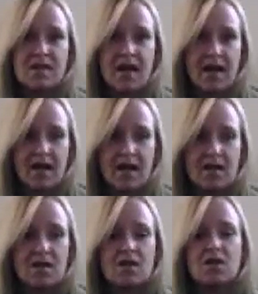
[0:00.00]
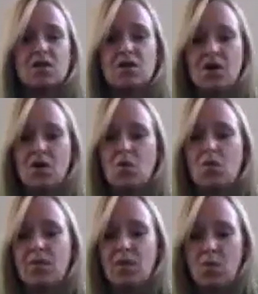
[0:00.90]
to say,
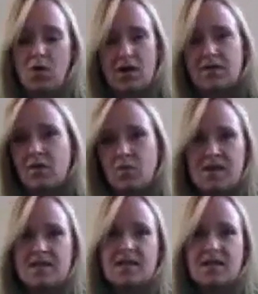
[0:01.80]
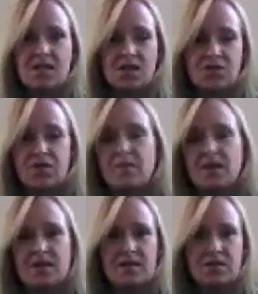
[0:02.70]
the work that we did
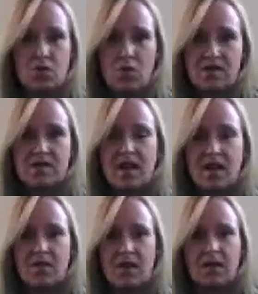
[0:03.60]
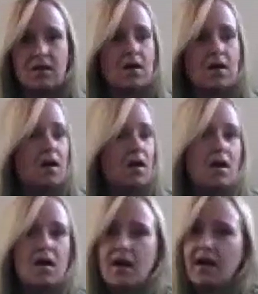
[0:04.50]
contributed towards saving
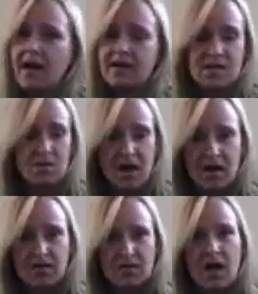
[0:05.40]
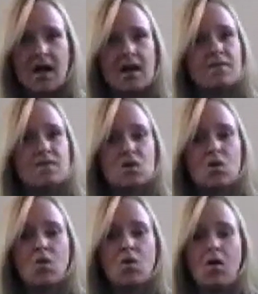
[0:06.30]
X amount of lives,
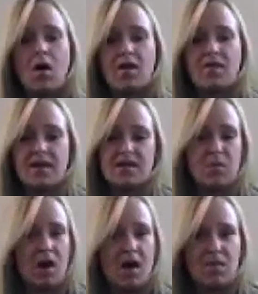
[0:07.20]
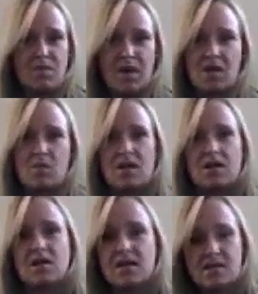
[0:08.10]
or this mom and
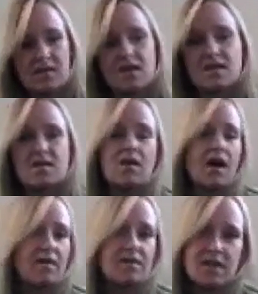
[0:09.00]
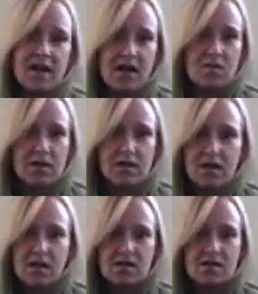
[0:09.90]
baby is alive today
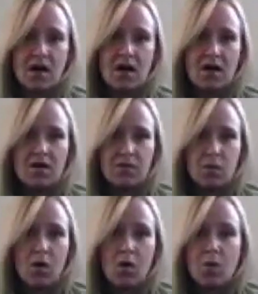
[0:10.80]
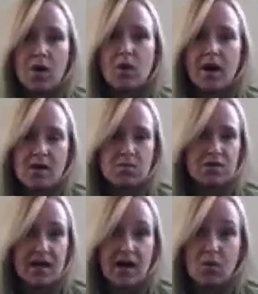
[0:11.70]
because of what we were
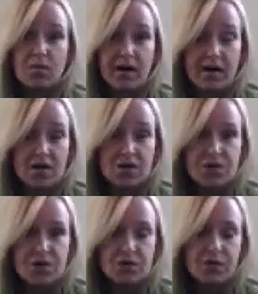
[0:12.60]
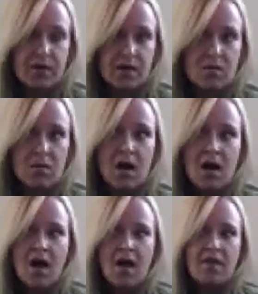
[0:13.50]
able to help their country do for them,
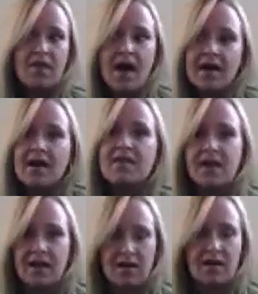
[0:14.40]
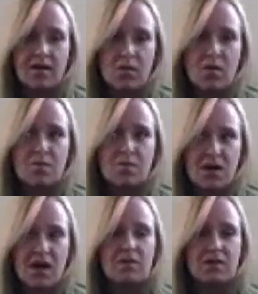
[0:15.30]
mm-hmm. then I think we'd
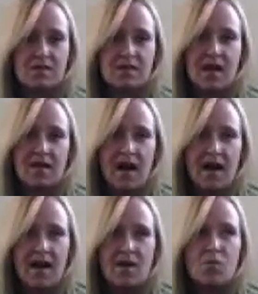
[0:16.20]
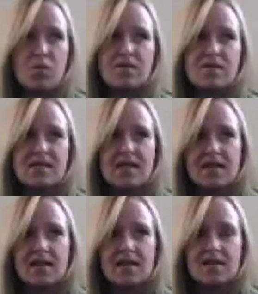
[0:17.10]
be able to say that. And we've
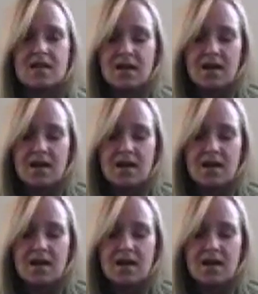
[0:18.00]
seen it.